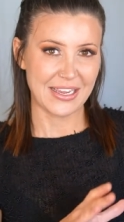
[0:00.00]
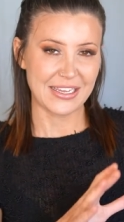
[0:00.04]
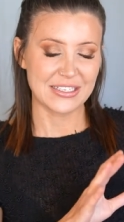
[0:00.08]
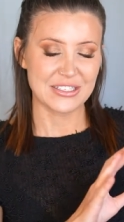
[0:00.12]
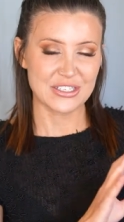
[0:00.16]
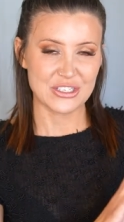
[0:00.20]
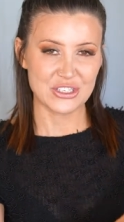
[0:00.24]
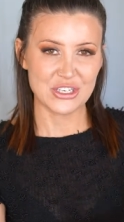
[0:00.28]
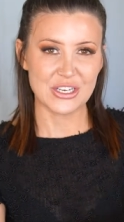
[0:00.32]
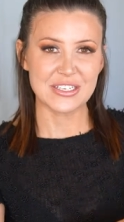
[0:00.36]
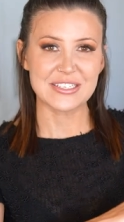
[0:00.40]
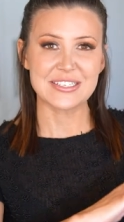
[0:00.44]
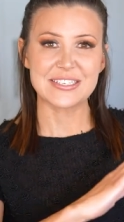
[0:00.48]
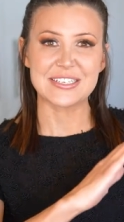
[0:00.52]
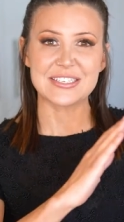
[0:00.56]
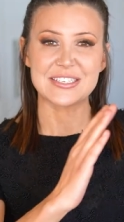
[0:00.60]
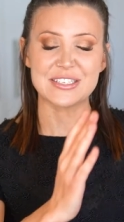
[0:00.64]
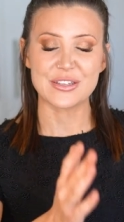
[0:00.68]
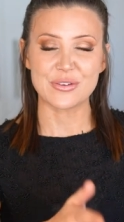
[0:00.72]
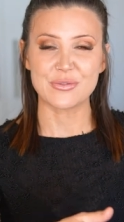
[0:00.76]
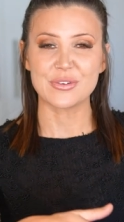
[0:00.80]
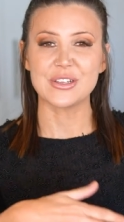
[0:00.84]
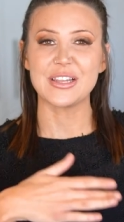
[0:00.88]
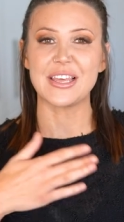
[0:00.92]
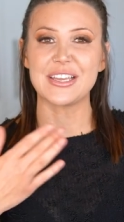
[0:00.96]
It's just as
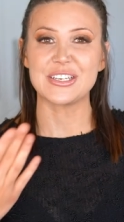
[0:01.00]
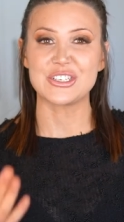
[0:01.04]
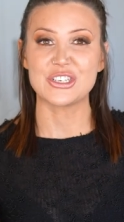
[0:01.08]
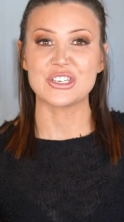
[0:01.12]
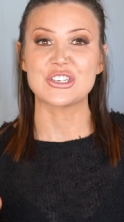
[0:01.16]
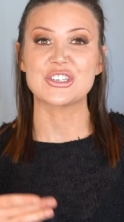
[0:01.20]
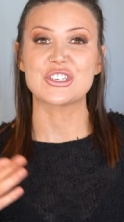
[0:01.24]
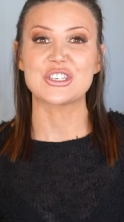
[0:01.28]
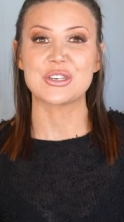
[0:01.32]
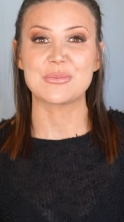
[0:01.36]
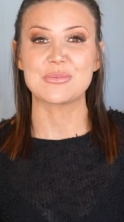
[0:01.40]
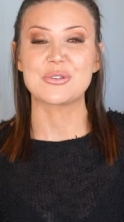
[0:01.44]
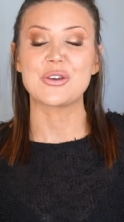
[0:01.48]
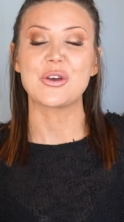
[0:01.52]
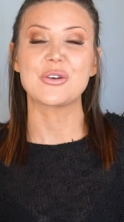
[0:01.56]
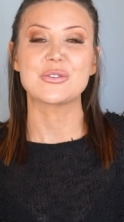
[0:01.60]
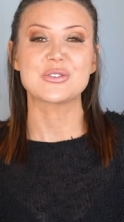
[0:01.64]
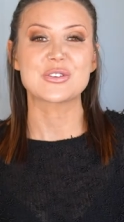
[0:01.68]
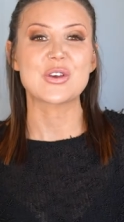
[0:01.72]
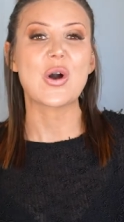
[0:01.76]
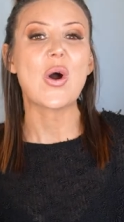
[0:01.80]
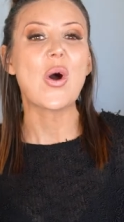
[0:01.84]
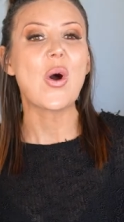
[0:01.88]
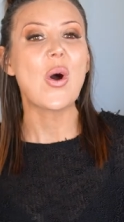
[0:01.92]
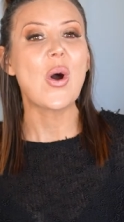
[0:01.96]
the relationship
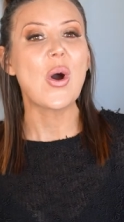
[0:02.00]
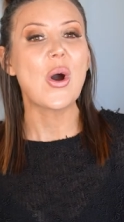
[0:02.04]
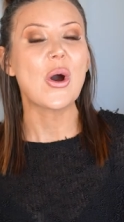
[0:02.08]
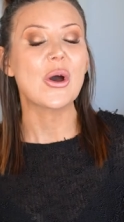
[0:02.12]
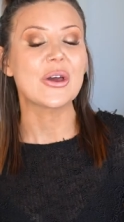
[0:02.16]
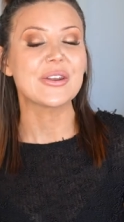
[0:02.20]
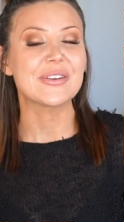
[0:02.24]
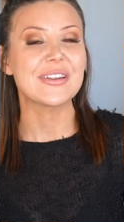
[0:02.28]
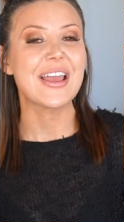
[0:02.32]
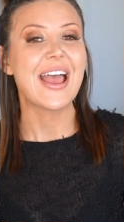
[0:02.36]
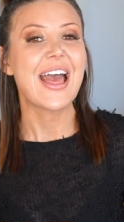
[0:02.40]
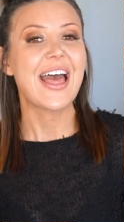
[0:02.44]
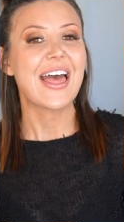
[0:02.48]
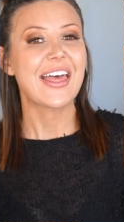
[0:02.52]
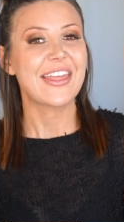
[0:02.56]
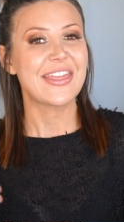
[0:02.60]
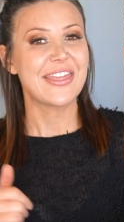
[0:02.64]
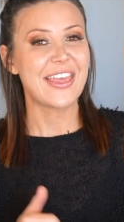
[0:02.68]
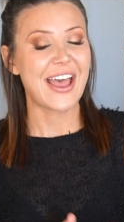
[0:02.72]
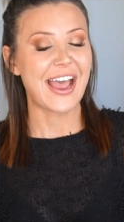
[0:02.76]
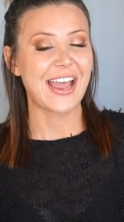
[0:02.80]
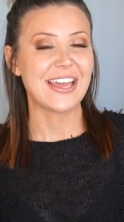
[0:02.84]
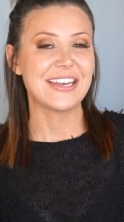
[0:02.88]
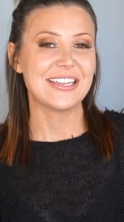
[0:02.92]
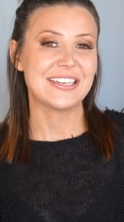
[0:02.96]
goes on
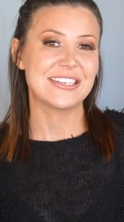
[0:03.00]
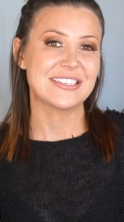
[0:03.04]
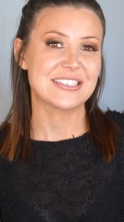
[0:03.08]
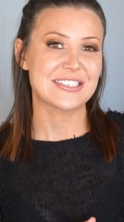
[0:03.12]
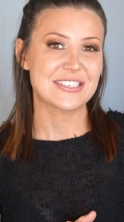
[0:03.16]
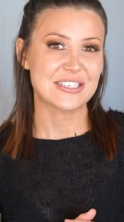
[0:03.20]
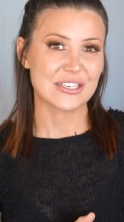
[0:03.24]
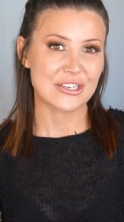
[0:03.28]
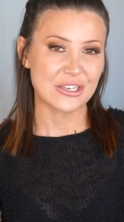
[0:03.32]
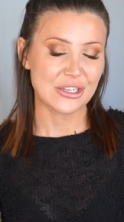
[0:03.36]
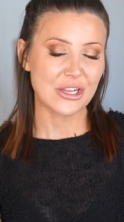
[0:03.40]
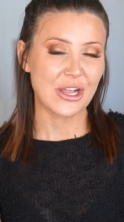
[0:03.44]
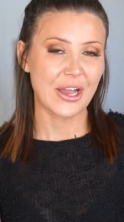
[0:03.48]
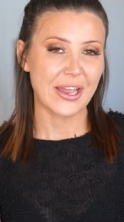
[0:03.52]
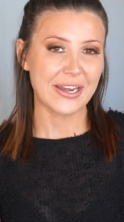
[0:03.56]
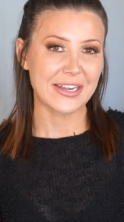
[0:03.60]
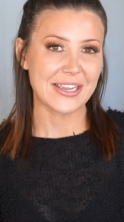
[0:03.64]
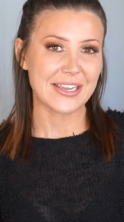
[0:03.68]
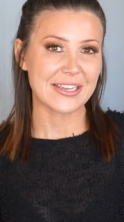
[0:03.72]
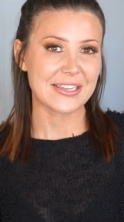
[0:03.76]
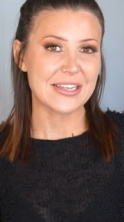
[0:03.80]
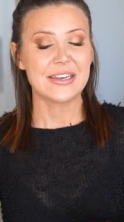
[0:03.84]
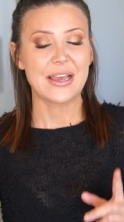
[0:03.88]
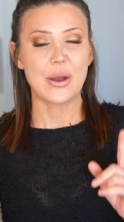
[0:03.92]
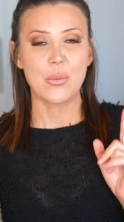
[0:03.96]
that it is
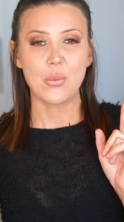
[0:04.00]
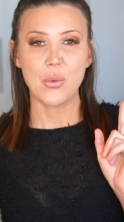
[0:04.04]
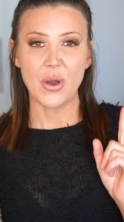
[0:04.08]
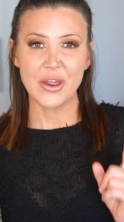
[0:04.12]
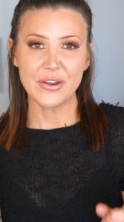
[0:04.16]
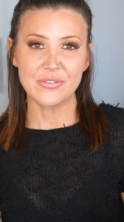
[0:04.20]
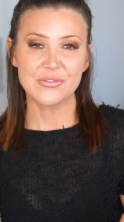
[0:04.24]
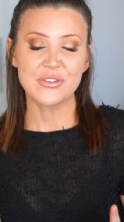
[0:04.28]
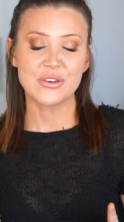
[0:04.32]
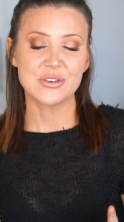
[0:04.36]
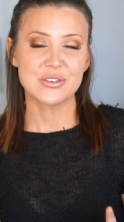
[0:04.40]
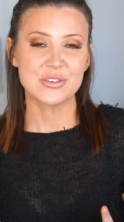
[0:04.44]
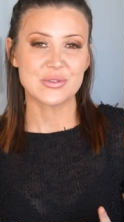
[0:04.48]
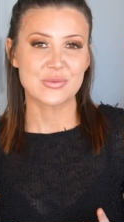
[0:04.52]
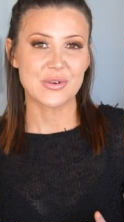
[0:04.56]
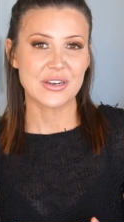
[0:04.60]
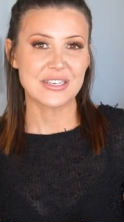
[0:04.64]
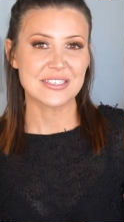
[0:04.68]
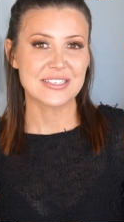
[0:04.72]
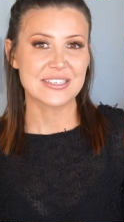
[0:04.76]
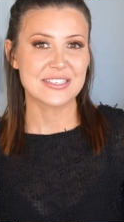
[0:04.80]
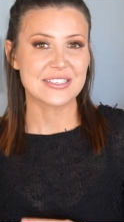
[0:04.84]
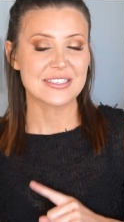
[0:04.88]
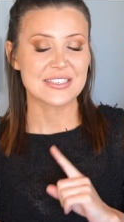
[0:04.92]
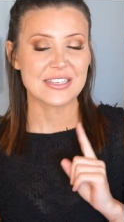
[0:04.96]
declining. Now, one of those
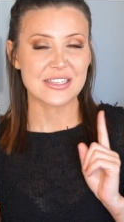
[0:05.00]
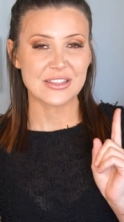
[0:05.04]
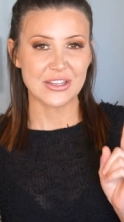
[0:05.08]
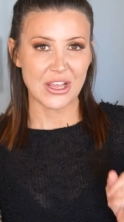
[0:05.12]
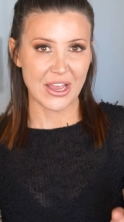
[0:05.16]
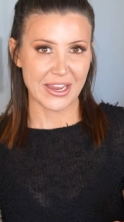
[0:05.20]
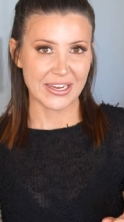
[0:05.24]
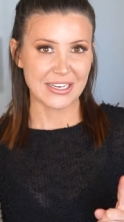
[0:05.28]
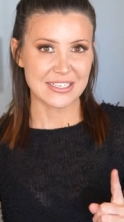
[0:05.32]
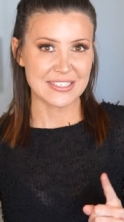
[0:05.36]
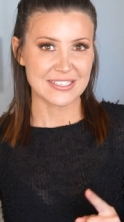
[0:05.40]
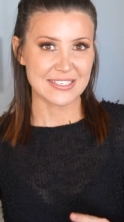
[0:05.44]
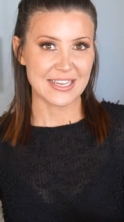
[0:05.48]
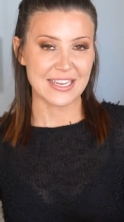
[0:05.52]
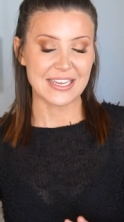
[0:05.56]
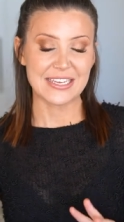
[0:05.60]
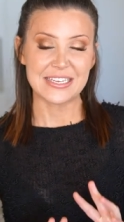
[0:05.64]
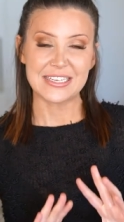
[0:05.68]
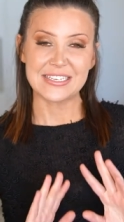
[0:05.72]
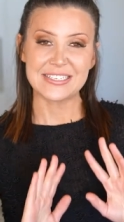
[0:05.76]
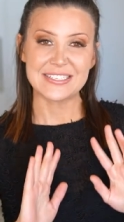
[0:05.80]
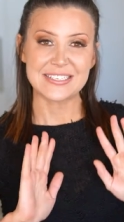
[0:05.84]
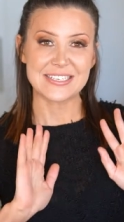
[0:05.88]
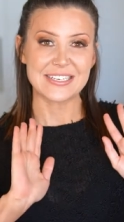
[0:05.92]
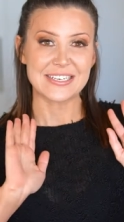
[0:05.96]
reasons, like I
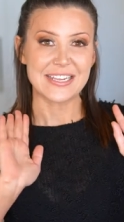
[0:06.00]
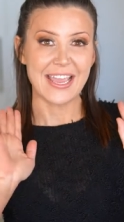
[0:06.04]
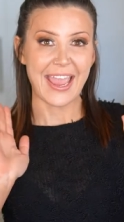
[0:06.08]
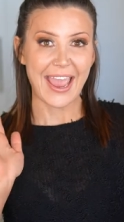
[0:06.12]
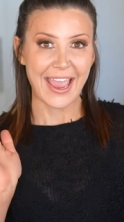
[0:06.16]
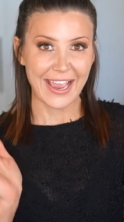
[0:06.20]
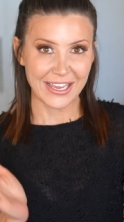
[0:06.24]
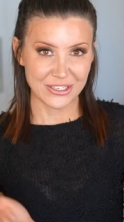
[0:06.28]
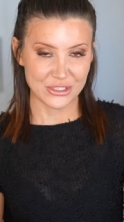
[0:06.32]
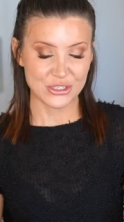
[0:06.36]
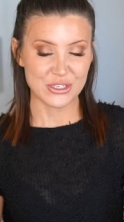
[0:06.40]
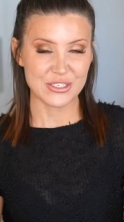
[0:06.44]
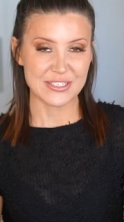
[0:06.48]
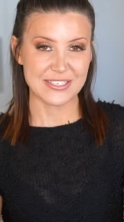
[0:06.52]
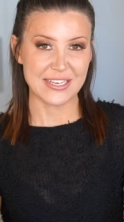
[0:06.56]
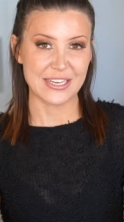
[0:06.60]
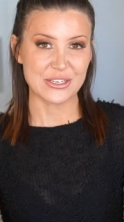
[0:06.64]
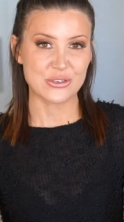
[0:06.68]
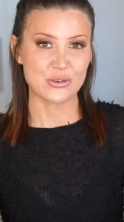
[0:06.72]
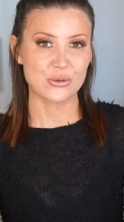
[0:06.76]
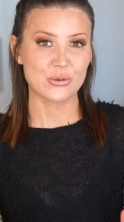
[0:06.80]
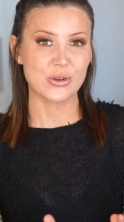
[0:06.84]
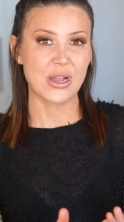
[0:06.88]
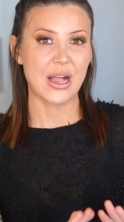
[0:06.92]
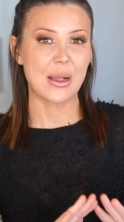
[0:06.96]
say, is in
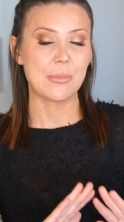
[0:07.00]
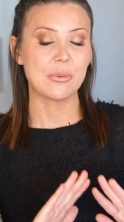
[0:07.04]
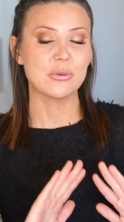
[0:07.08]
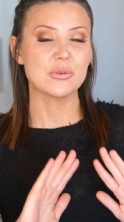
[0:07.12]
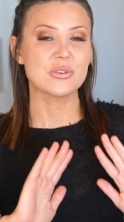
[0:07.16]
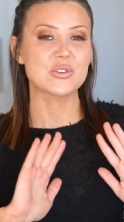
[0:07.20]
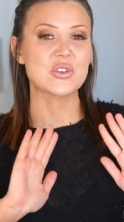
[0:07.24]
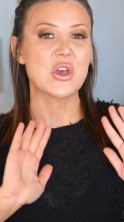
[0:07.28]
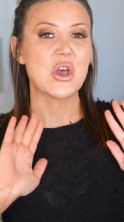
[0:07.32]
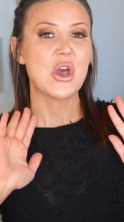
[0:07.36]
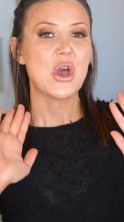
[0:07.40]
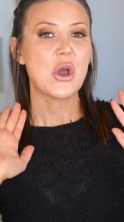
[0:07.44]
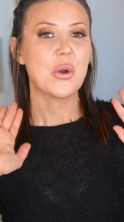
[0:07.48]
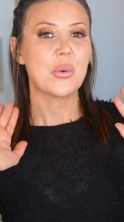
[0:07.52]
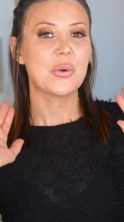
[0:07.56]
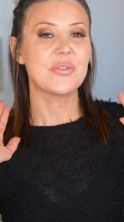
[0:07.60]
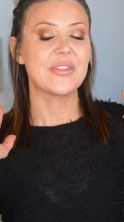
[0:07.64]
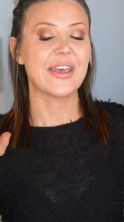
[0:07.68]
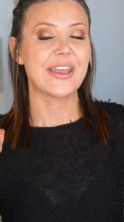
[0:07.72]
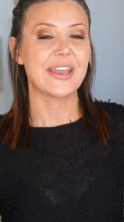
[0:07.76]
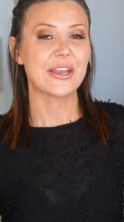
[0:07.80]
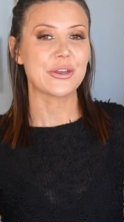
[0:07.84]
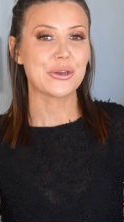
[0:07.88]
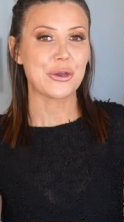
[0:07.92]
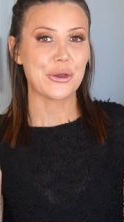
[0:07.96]
heterosexual couples when
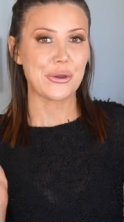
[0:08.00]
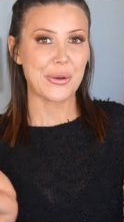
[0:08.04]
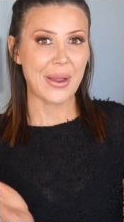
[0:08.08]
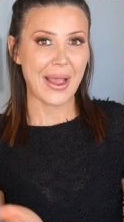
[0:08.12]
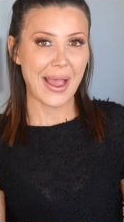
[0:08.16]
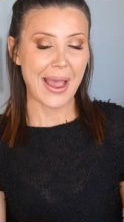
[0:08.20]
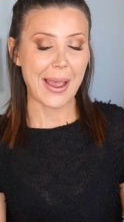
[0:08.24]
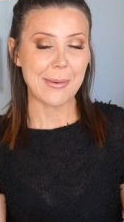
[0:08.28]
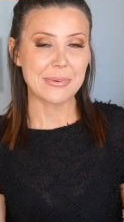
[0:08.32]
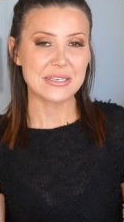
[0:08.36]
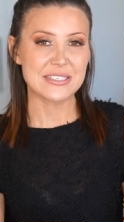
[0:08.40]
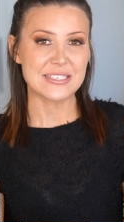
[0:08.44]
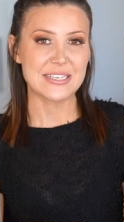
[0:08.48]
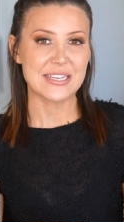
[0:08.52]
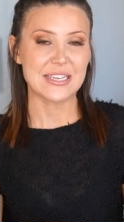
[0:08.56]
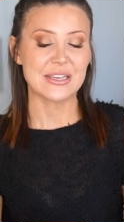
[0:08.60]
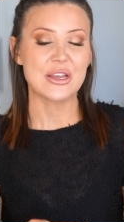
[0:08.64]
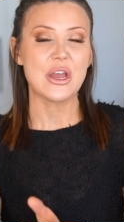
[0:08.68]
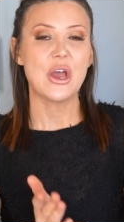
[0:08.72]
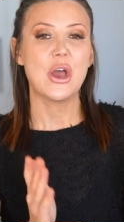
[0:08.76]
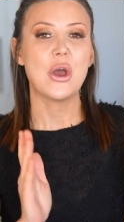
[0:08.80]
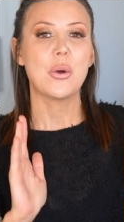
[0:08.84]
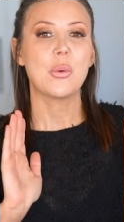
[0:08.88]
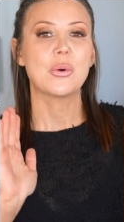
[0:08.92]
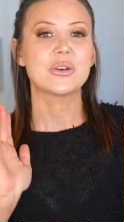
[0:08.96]
they are
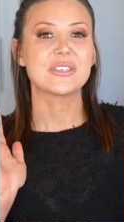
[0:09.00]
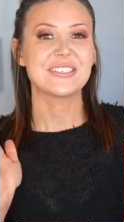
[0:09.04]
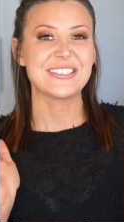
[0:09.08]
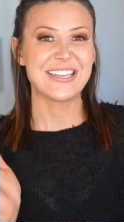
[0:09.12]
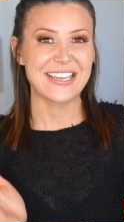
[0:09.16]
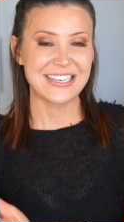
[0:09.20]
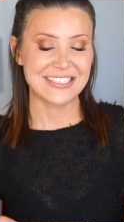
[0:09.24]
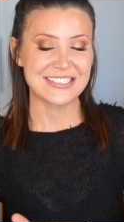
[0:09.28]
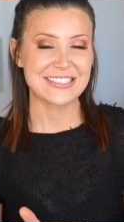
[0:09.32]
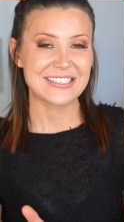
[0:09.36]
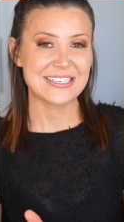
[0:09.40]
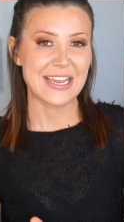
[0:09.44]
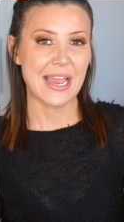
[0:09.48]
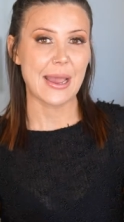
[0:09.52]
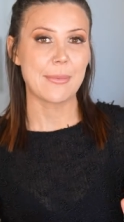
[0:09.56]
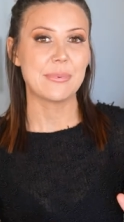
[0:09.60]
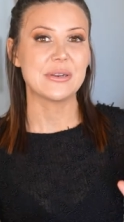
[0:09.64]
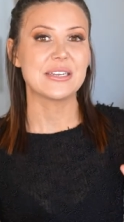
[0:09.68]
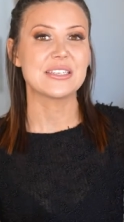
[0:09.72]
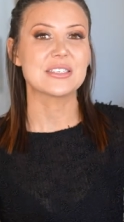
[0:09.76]
cohabiting, what tends to happen